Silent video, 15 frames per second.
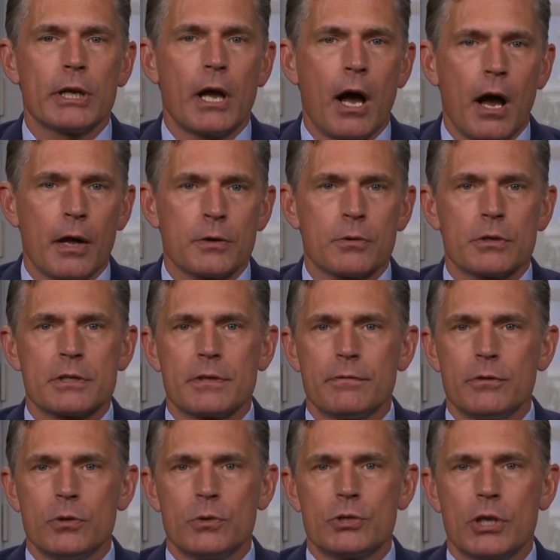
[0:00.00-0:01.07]
hundreds of
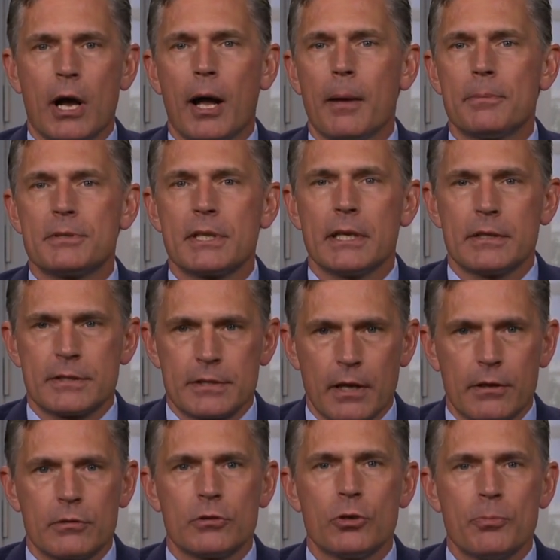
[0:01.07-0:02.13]
new jobs in
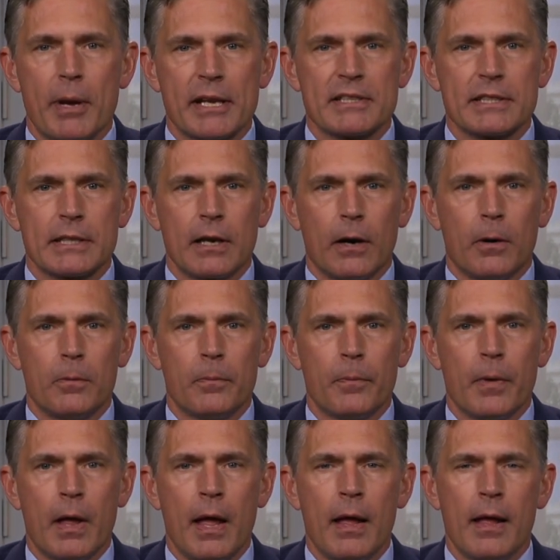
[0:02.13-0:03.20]
southern New Mexico.
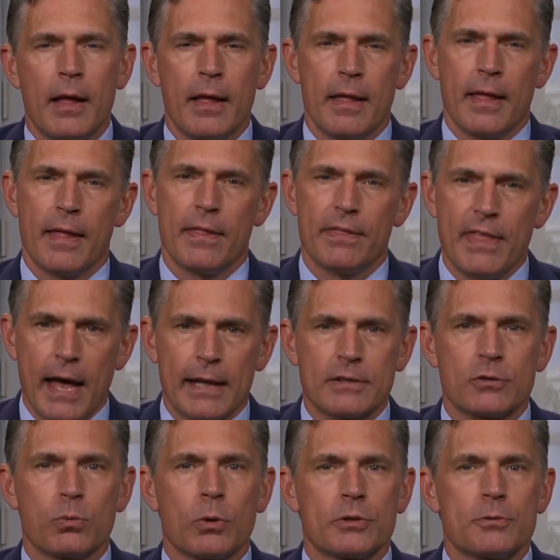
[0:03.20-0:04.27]

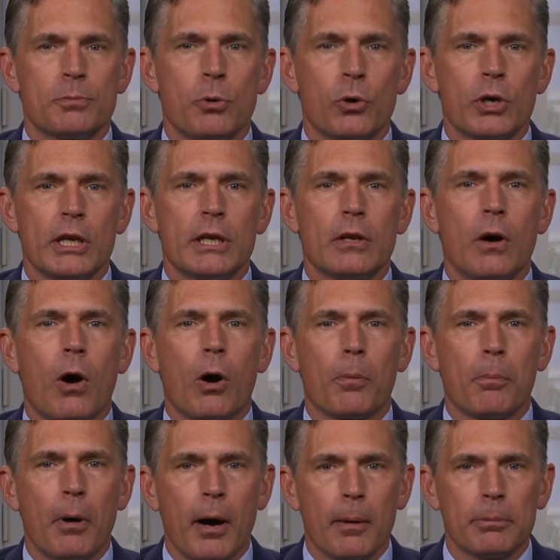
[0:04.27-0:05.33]
That's what's putting our
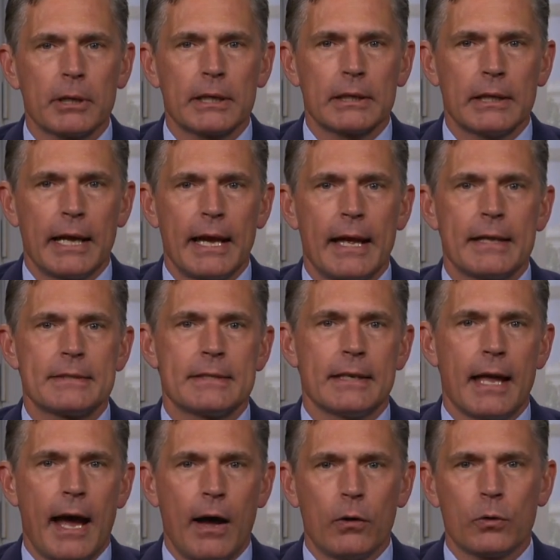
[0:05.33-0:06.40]
public lands and
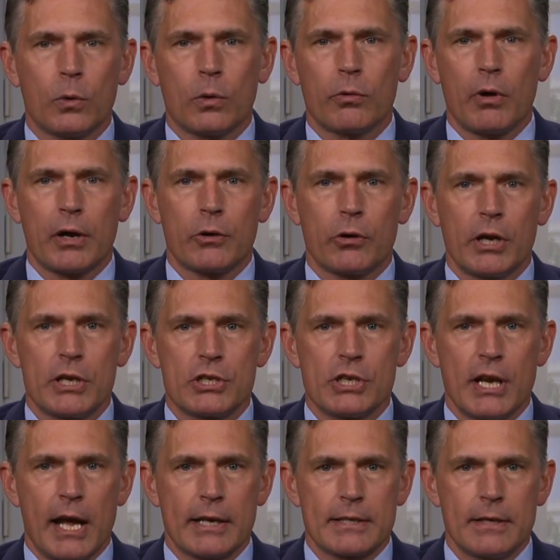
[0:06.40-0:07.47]
outdoor recreation
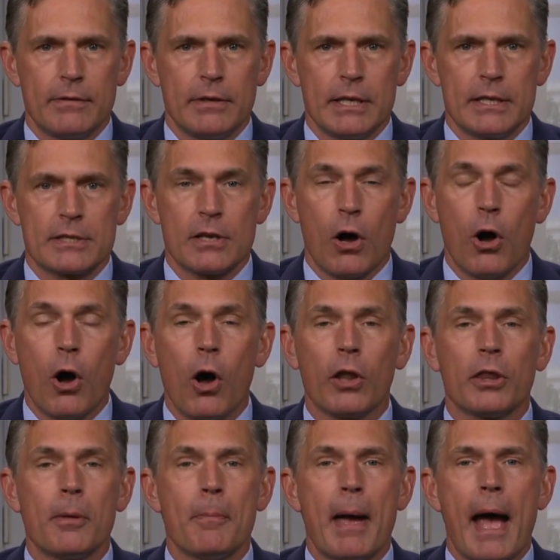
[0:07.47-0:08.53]
activities
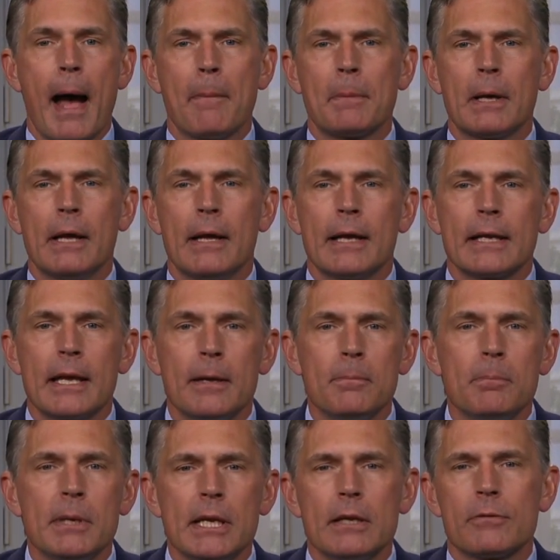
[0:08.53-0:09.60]
on the map can
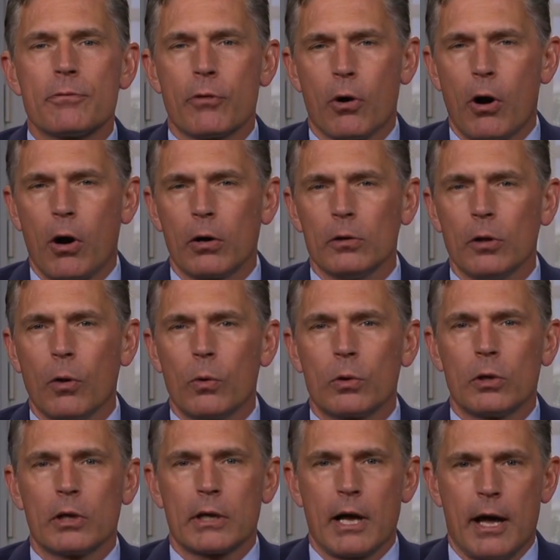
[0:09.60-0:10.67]
mean for our
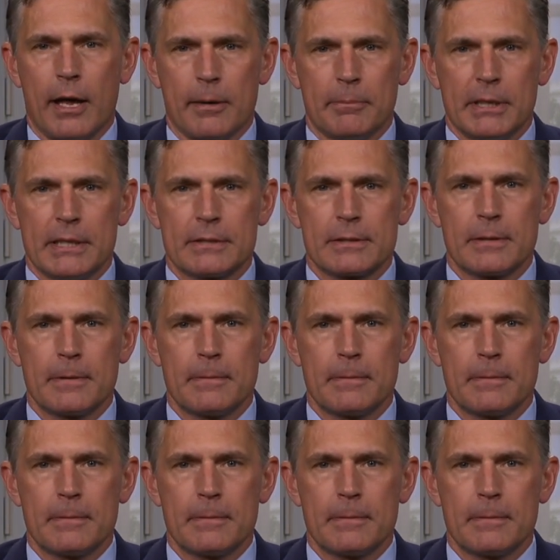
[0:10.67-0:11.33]
local economies.